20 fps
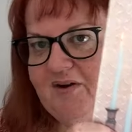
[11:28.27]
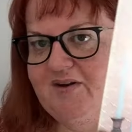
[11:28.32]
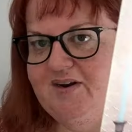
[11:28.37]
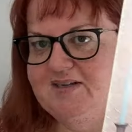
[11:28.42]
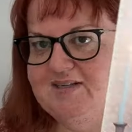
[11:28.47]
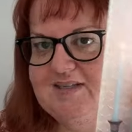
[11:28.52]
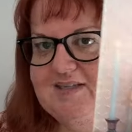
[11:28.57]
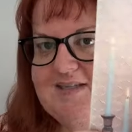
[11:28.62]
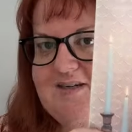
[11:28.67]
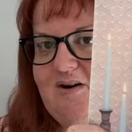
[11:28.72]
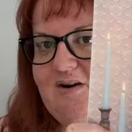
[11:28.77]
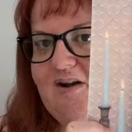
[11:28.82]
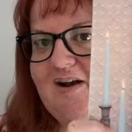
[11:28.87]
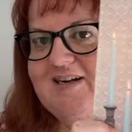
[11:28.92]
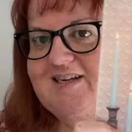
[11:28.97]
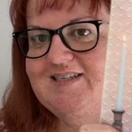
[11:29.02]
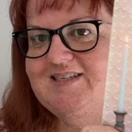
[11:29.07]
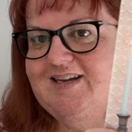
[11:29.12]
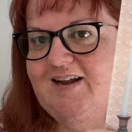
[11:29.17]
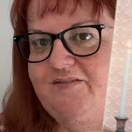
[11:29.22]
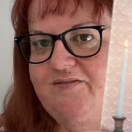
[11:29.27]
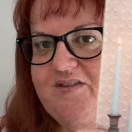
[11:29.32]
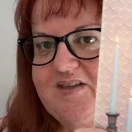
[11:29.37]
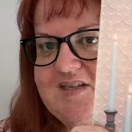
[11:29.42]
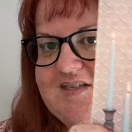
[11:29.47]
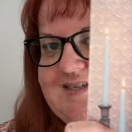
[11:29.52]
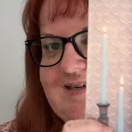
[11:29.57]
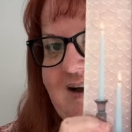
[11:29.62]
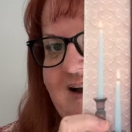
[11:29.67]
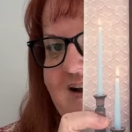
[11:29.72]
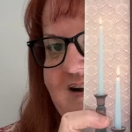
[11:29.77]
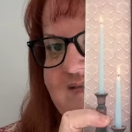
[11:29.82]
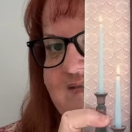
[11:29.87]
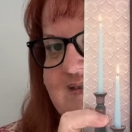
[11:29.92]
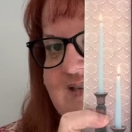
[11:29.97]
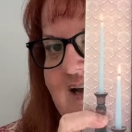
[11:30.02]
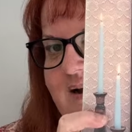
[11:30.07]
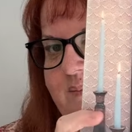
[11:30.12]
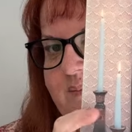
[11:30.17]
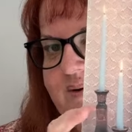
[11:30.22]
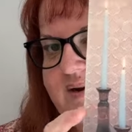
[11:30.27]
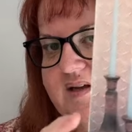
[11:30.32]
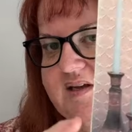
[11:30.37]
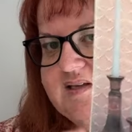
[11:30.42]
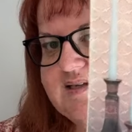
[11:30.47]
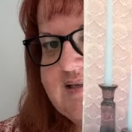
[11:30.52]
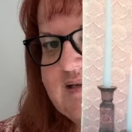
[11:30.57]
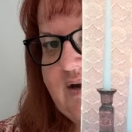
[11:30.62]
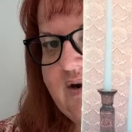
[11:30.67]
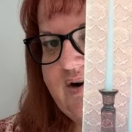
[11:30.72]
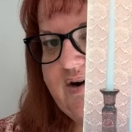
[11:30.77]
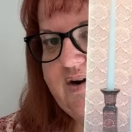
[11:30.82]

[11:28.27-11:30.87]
necessarily. I just love the style of sampler. So,